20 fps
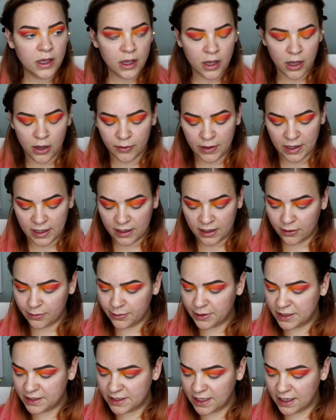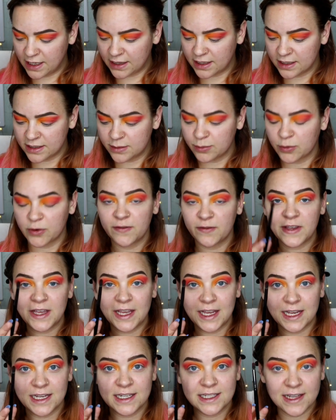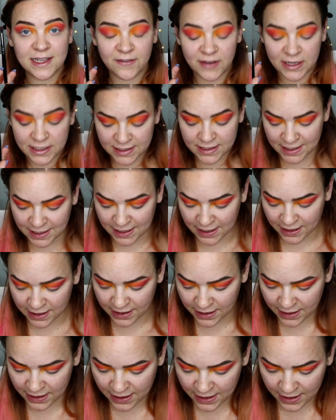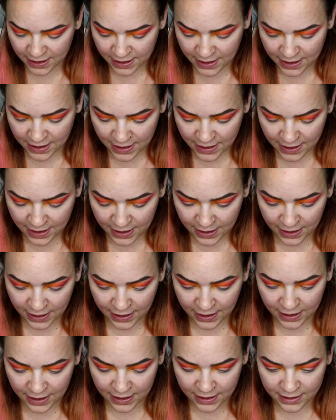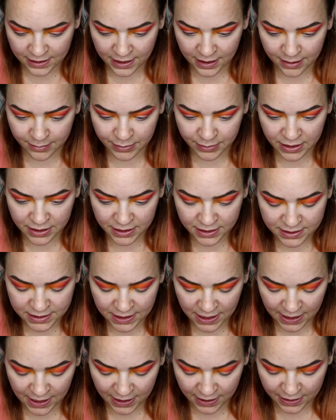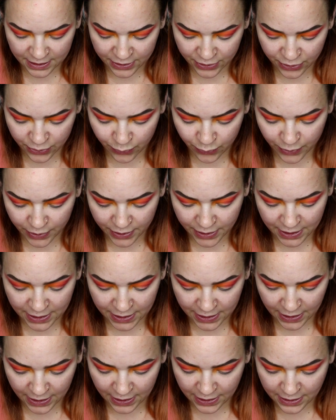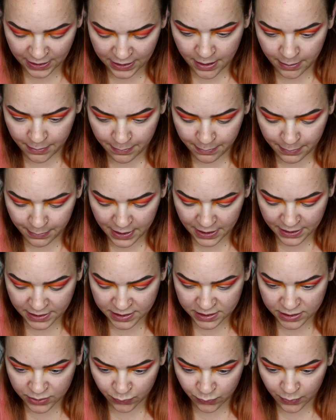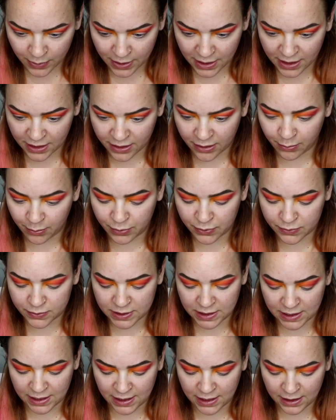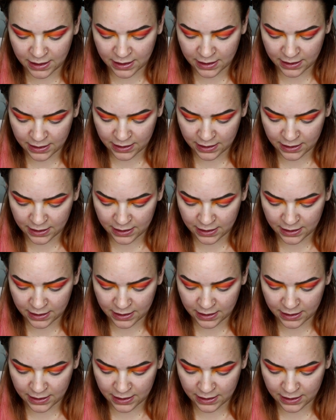Okay, now I'm going to take this Morphe E17 and I'm going to take You're Kidding mixed with Boutique,